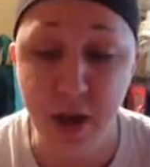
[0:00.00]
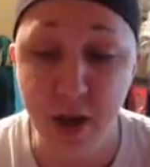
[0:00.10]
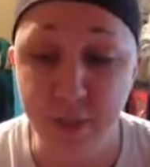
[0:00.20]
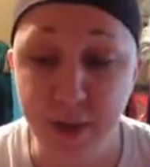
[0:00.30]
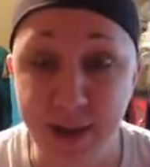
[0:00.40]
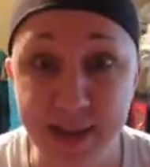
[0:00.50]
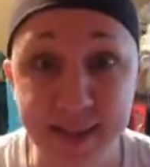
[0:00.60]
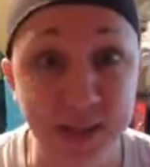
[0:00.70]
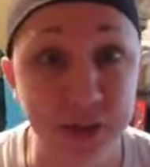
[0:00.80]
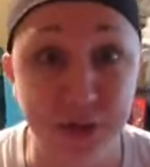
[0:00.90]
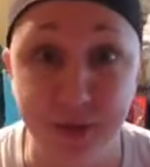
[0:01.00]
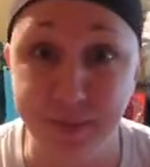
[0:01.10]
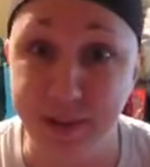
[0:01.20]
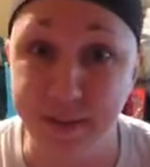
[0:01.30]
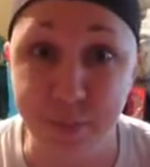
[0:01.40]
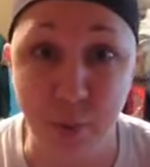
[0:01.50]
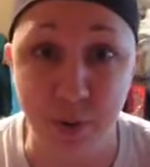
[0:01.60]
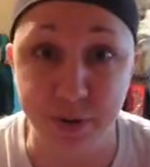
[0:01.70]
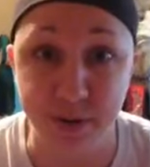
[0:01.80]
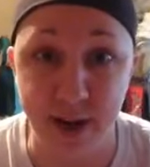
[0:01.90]
But it's extremely
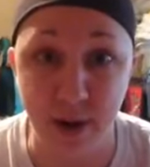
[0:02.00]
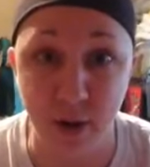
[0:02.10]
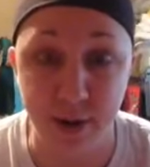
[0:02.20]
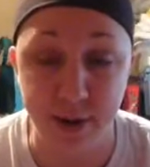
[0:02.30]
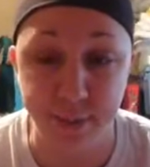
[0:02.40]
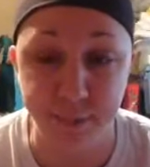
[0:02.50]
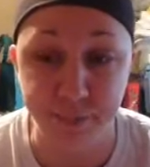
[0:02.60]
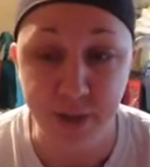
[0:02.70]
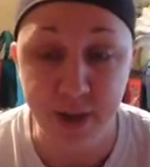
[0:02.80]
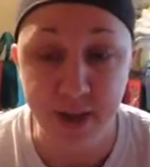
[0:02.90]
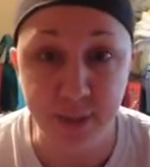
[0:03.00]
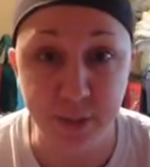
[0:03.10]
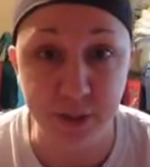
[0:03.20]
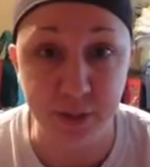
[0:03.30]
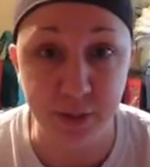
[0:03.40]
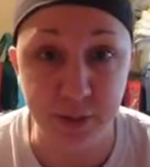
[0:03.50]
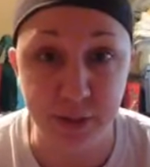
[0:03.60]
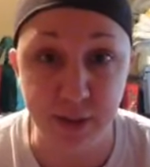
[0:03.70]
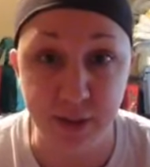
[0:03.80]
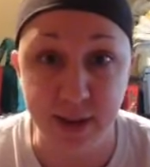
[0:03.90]
important now, especially with the
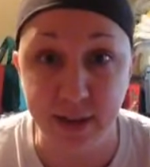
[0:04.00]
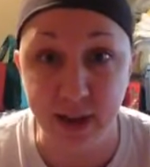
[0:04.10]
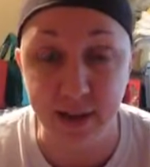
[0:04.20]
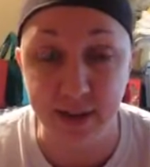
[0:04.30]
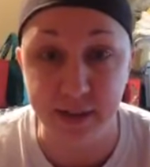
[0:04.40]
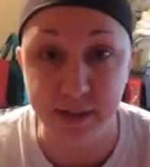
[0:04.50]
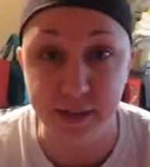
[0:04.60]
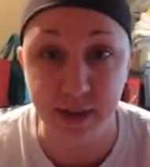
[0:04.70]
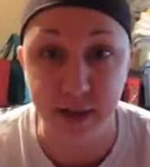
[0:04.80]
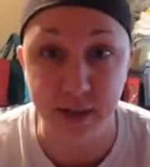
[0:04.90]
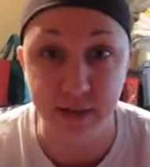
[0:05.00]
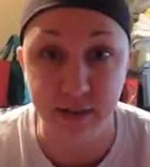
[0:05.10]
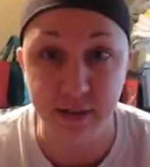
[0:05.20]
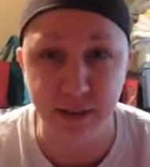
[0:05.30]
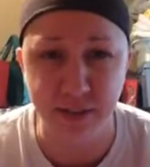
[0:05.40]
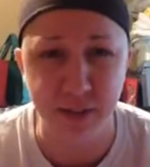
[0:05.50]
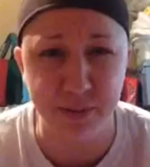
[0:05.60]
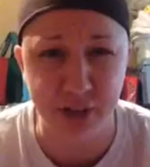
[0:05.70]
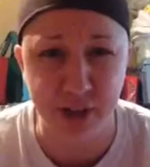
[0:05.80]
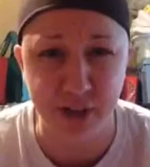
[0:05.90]
new headlines. I think it
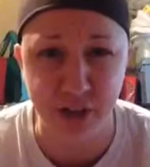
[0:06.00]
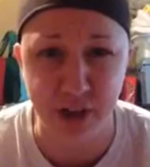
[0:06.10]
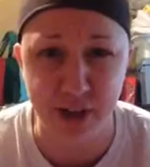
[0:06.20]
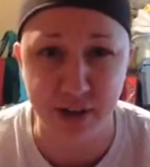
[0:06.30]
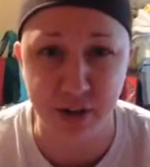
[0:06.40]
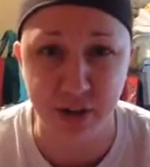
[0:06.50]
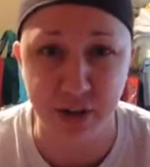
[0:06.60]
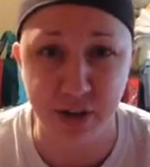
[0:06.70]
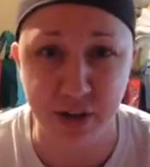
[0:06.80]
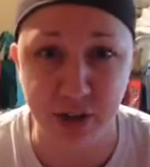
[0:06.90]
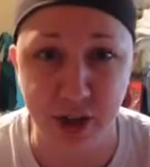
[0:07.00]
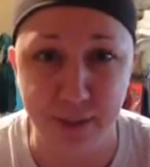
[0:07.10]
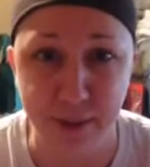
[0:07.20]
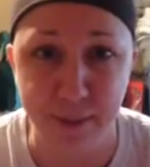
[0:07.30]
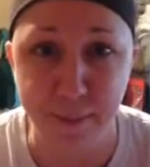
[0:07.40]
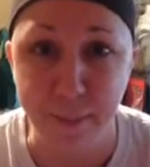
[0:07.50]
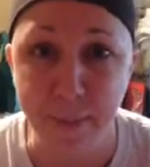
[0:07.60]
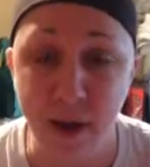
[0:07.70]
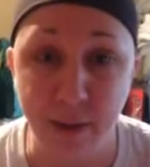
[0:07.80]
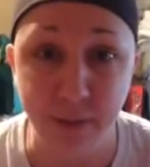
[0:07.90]
was yesterday. It started yesterday. But
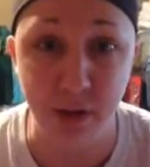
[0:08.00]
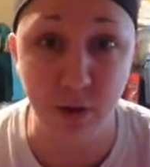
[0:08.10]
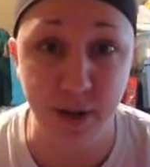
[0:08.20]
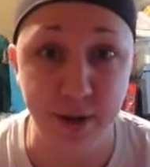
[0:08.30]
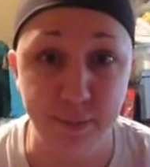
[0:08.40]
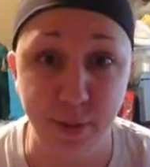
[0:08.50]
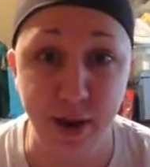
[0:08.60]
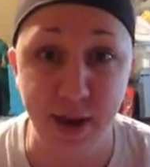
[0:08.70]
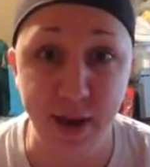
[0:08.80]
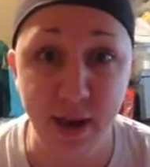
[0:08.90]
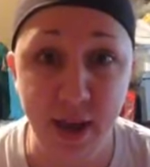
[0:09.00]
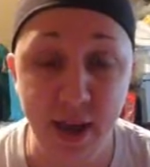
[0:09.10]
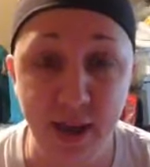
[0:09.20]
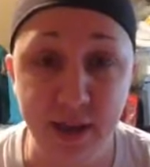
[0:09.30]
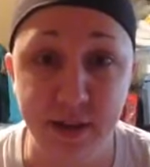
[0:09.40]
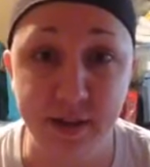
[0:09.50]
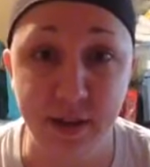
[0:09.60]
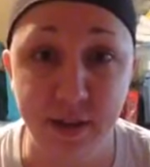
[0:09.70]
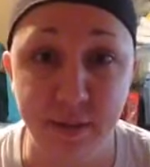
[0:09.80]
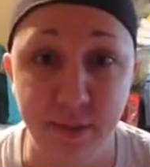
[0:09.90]
I'm going to go ahead and pray. And
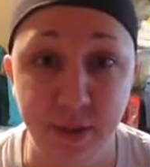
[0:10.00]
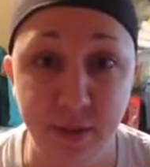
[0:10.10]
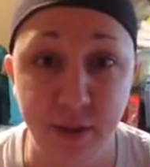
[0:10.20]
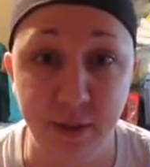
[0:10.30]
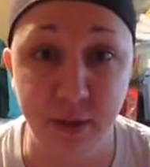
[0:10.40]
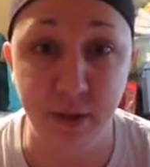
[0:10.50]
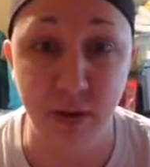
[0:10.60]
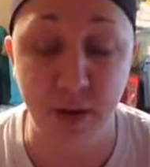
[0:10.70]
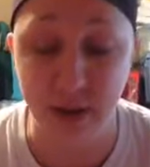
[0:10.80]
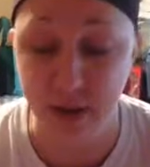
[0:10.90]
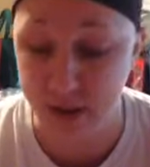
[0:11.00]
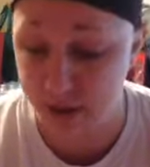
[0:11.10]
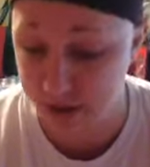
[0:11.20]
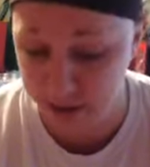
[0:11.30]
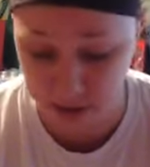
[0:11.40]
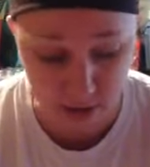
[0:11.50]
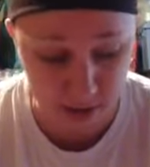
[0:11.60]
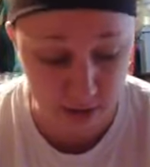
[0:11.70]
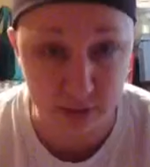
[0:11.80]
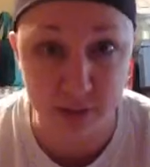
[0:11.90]
then I'm going to go ahead
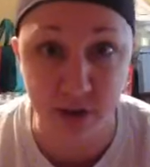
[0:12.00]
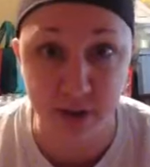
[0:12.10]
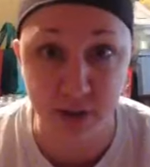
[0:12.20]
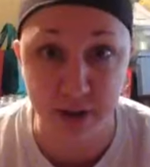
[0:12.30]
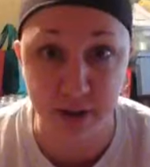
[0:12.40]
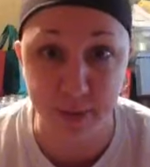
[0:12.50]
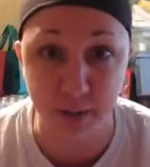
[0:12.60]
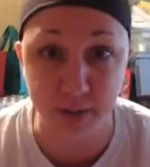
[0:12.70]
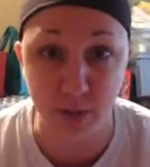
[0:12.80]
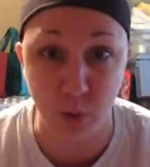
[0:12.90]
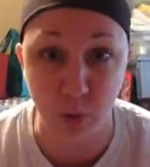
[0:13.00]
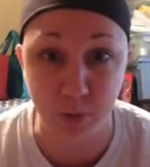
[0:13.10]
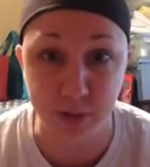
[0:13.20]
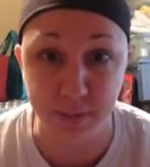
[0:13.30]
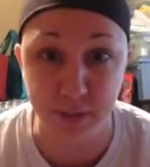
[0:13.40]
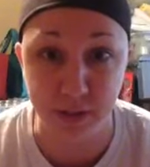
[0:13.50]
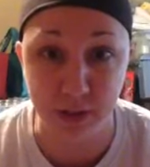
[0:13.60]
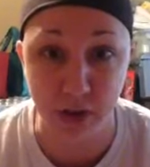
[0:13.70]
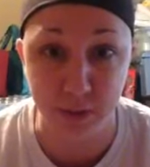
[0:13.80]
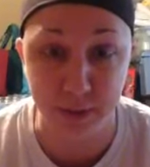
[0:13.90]
and start talking about what the Lord wants me to
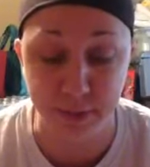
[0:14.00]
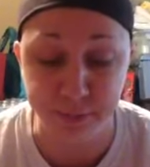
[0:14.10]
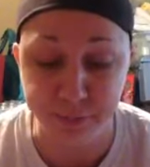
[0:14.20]
talk about.